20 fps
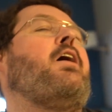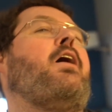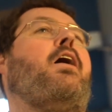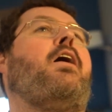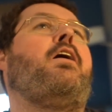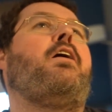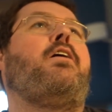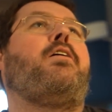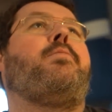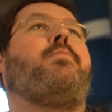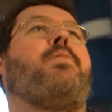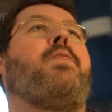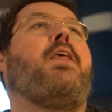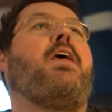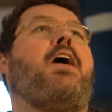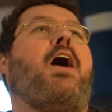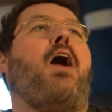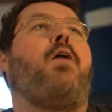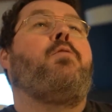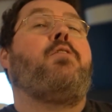Um,
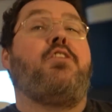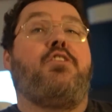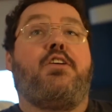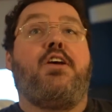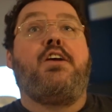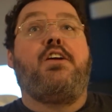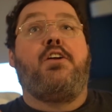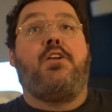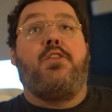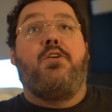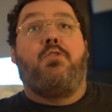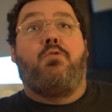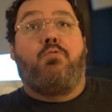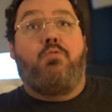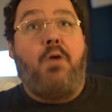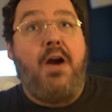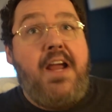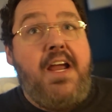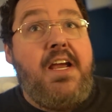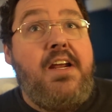I want to take you to the
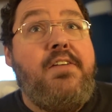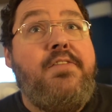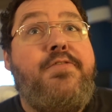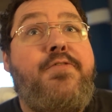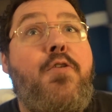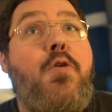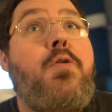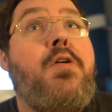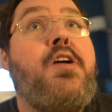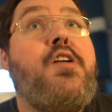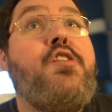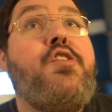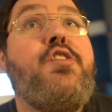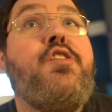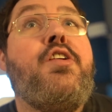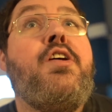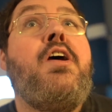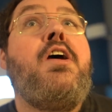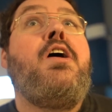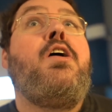
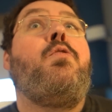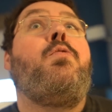rainforest.